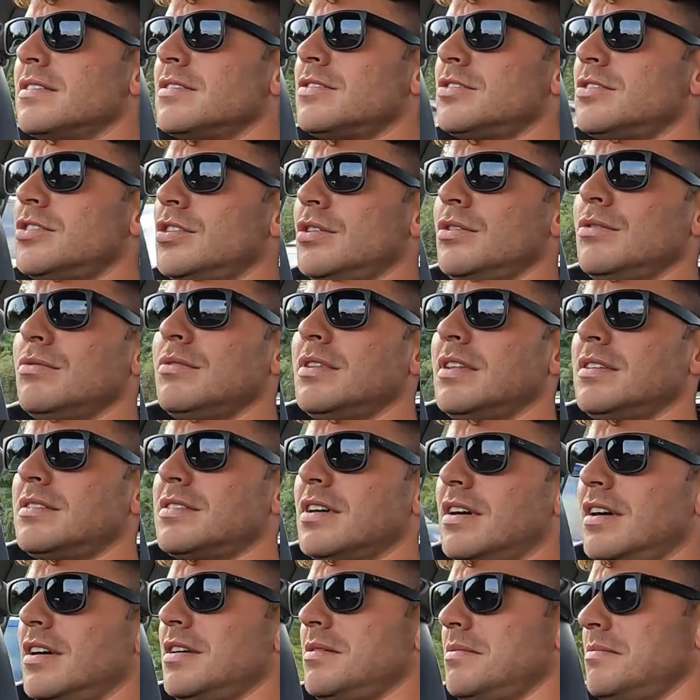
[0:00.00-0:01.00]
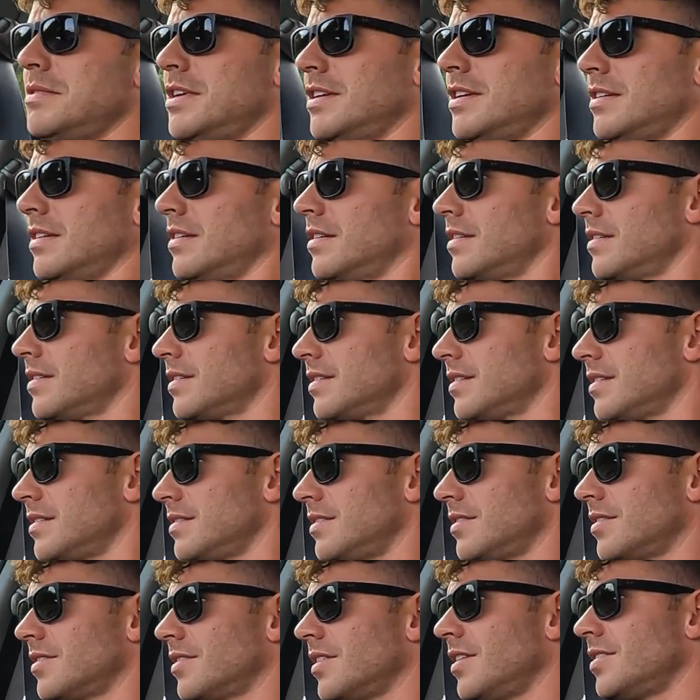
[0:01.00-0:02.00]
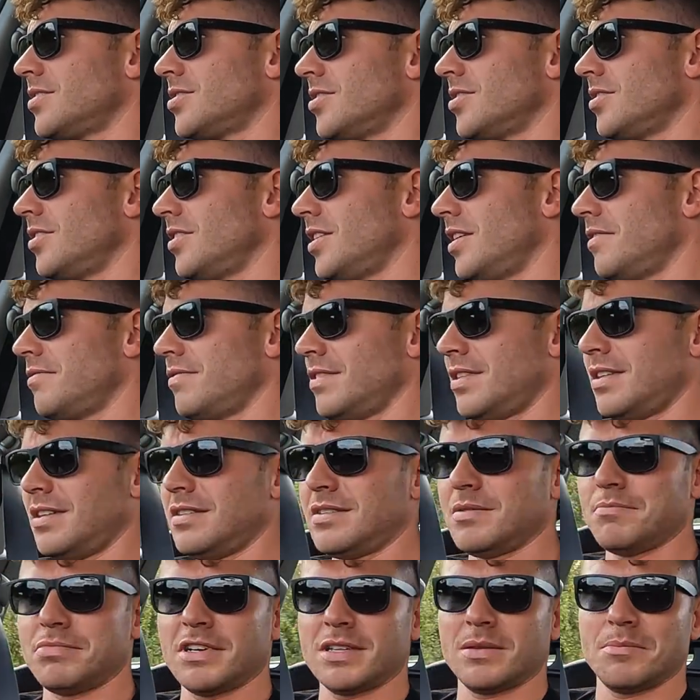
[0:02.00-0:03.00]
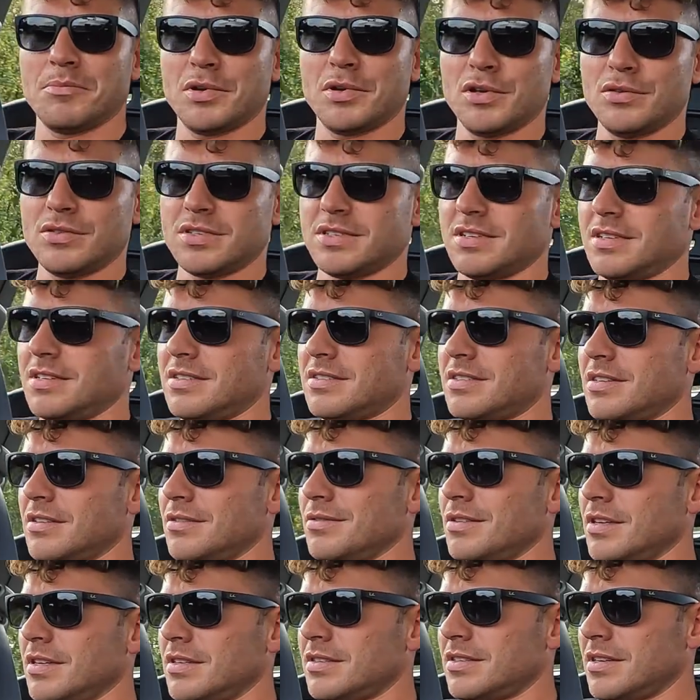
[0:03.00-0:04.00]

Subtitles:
tune the timing and the ignition and everything to bring the boost in sooner.